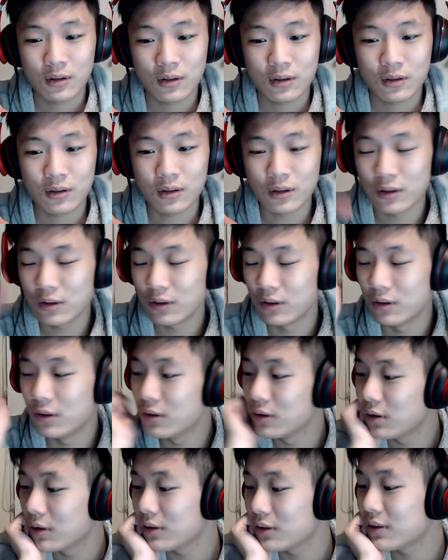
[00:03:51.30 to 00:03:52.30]
you know
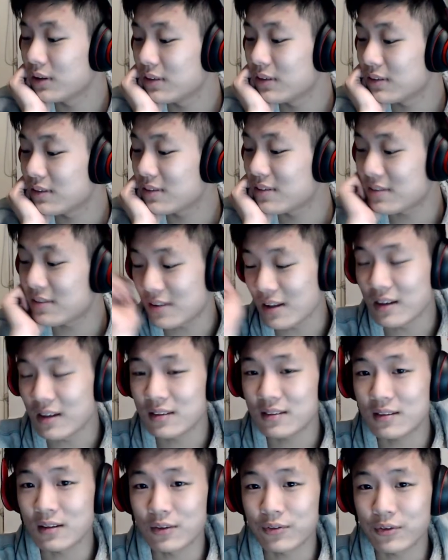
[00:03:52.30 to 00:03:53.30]
say
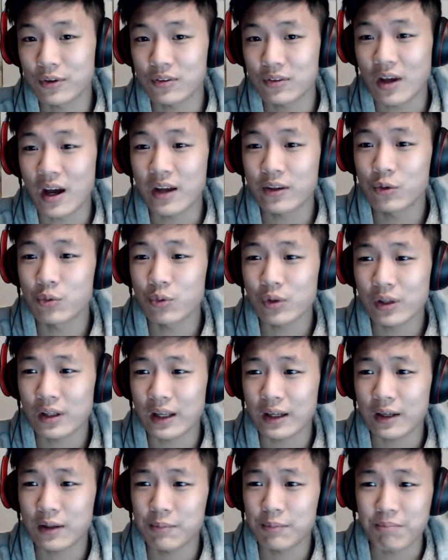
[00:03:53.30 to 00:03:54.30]
stuff because I don't want to
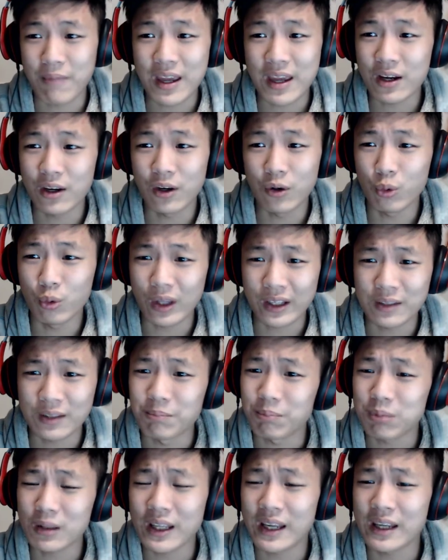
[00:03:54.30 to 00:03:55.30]
like make a whole like
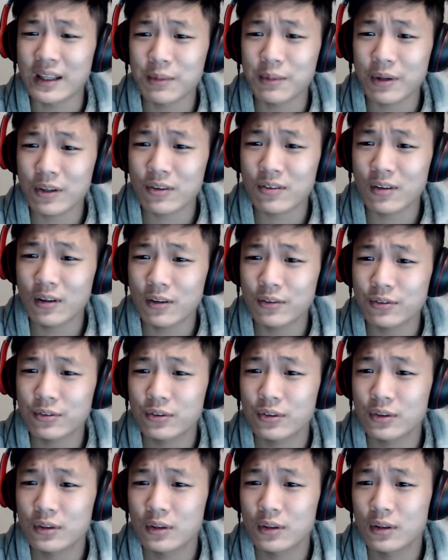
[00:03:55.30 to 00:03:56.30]
complain about stuff.
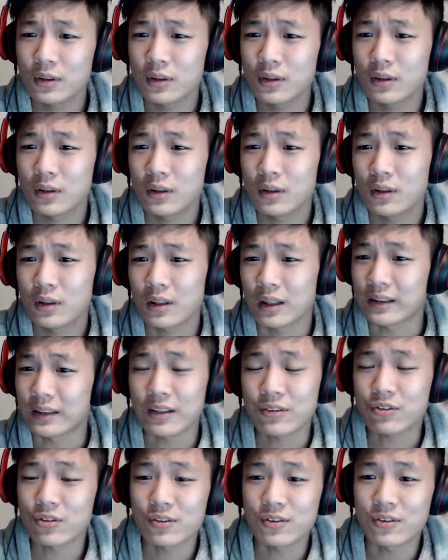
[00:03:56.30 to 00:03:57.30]
Like
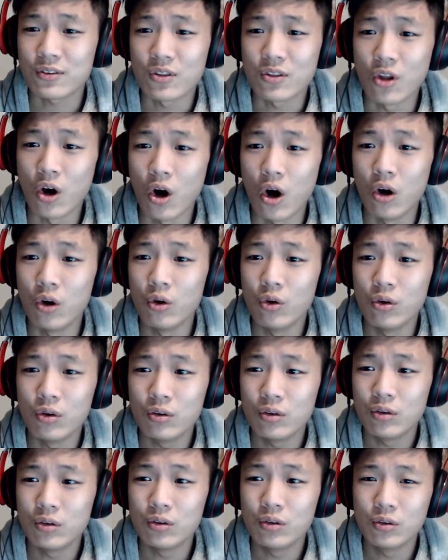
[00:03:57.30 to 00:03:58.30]
that's just not
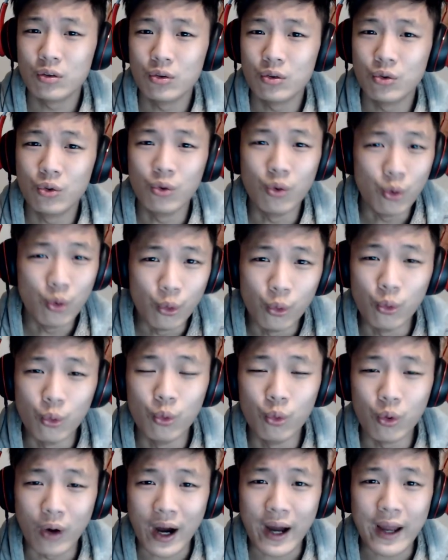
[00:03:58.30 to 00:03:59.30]

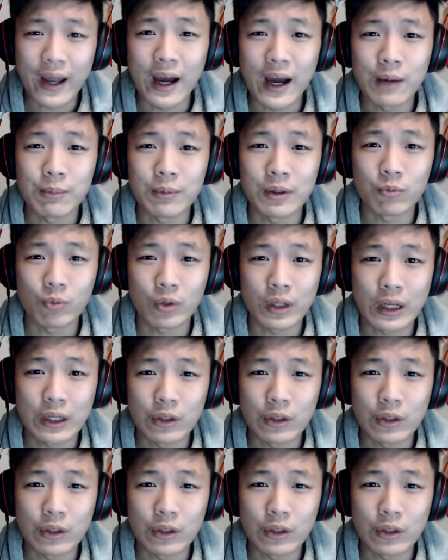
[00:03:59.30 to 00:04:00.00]
who I am and what I